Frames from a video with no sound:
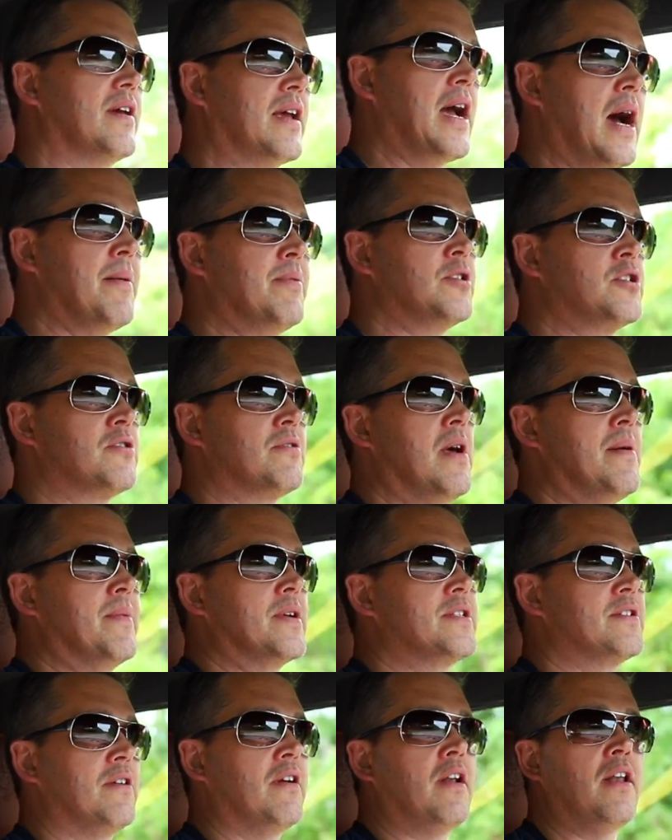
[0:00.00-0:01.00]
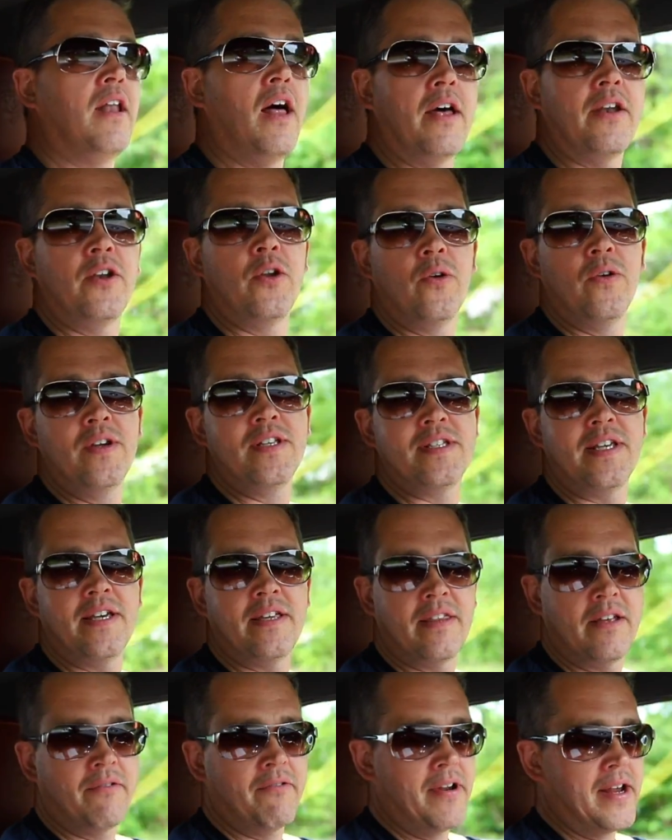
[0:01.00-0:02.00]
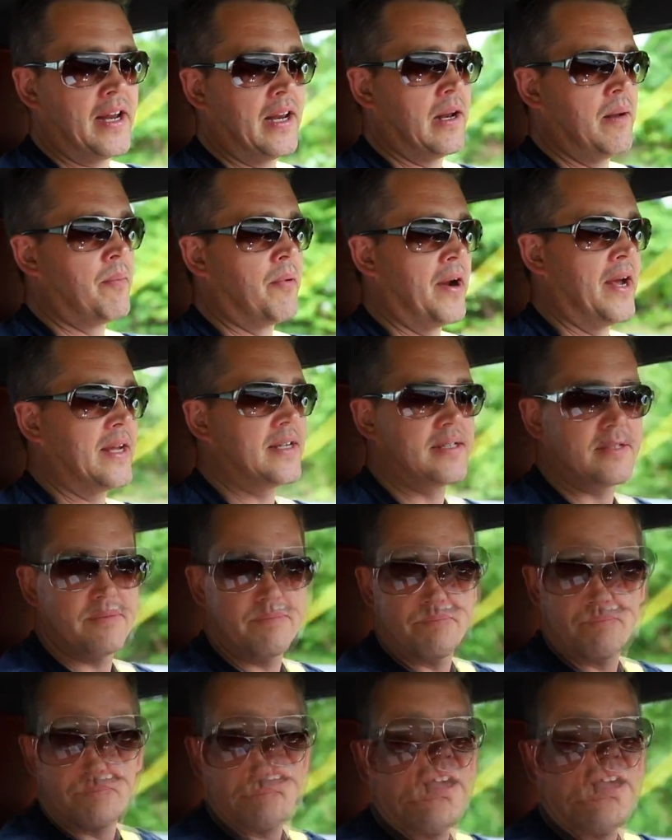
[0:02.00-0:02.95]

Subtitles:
Carbon ceramics are a lot noisier than regular brakes.